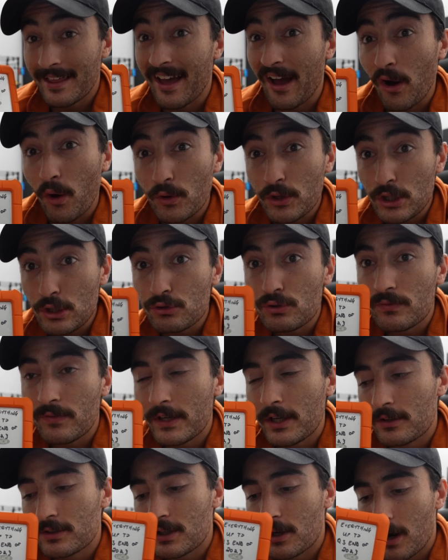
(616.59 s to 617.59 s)
All the YouTube
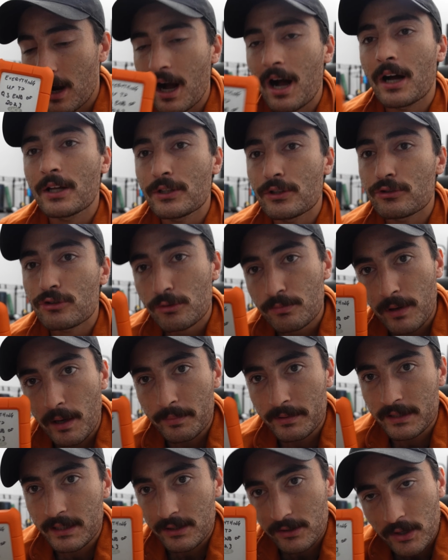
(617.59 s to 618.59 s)
videos that are on YouTube
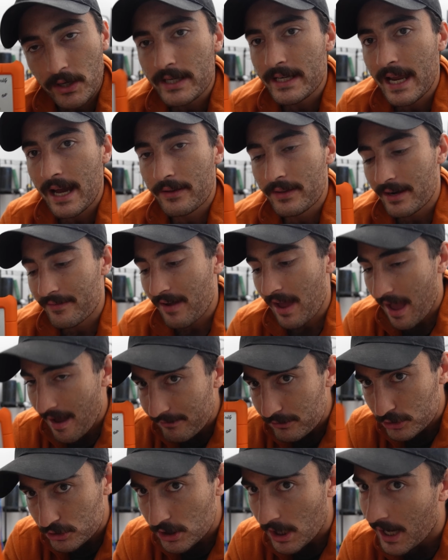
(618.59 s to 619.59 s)
publicly right now that I've
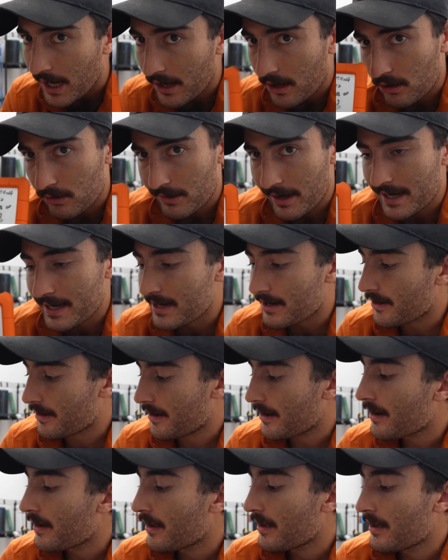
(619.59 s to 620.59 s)
ever shot are right
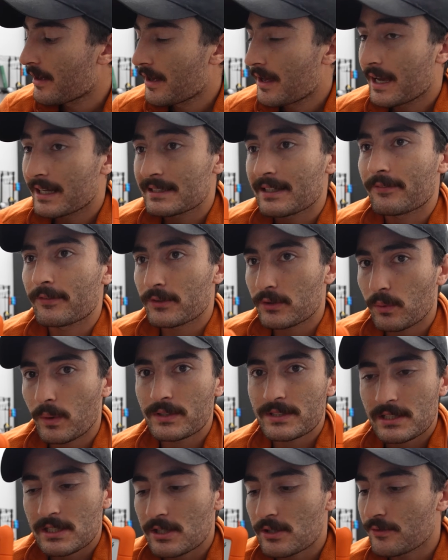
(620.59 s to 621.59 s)
here, except for the
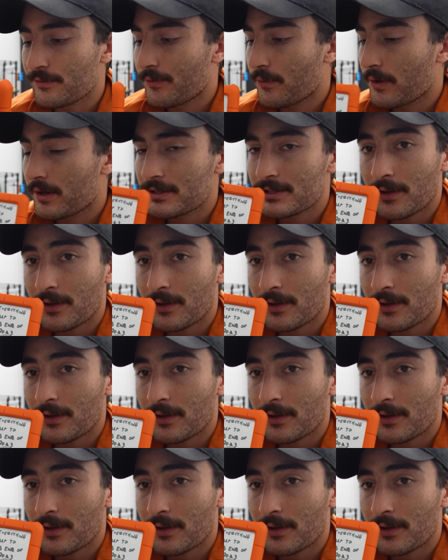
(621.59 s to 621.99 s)
ones in Q4.